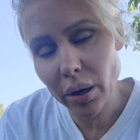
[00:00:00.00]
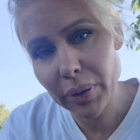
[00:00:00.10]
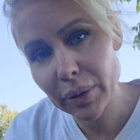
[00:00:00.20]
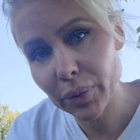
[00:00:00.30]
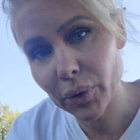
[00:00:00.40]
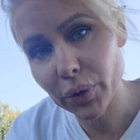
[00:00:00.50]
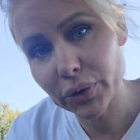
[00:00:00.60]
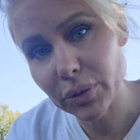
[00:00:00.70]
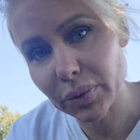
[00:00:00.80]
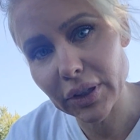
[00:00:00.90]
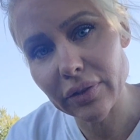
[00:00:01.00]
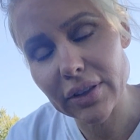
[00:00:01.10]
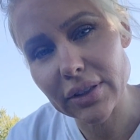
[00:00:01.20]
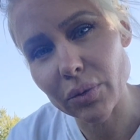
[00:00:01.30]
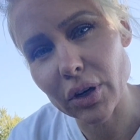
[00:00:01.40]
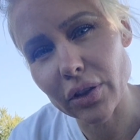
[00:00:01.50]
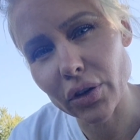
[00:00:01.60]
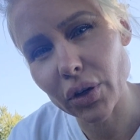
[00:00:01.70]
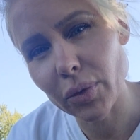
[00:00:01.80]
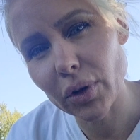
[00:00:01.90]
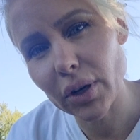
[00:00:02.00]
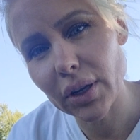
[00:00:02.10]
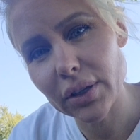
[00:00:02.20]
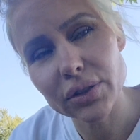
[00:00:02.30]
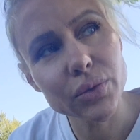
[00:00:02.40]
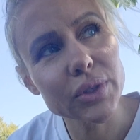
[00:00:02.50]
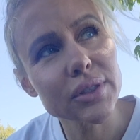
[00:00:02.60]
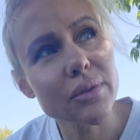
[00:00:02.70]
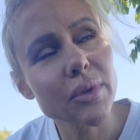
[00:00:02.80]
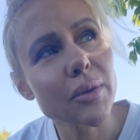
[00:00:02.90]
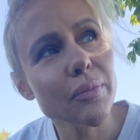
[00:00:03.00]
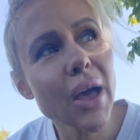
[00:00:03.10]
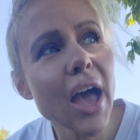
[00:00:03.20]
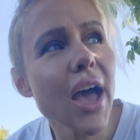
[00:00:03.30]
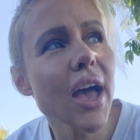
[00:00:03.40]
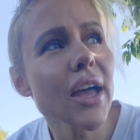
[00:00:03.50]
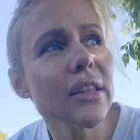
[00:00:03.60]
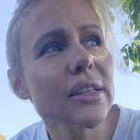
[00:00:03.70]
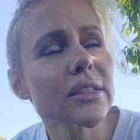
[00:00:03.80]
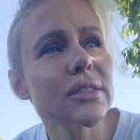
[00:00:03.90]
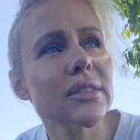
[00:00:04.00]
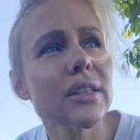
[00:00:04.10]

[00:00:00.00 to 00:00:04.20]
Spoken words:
people to believe that someone in their community is doing something bad, that